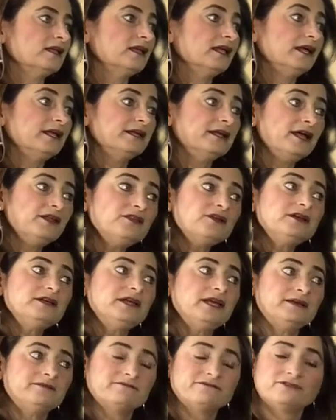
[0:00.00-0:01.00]
Another
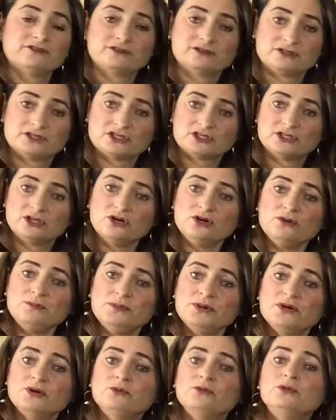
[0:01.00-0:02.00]
name for the slope,
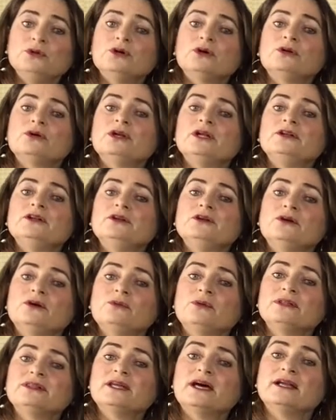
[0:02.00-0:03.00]
we already know
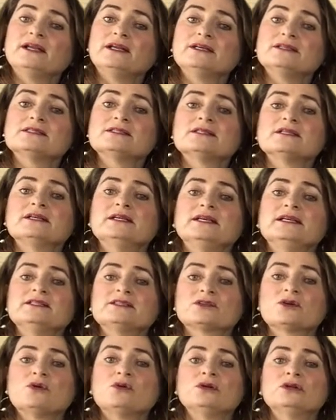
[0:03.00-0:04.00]
what that is.
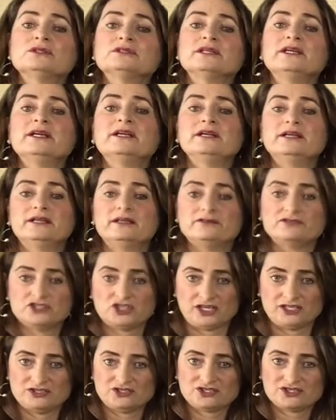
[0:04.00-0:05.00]
It's called a rate of
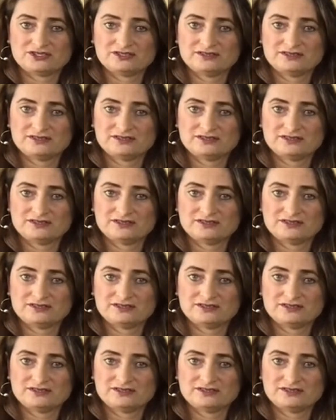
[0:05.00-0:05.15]
change.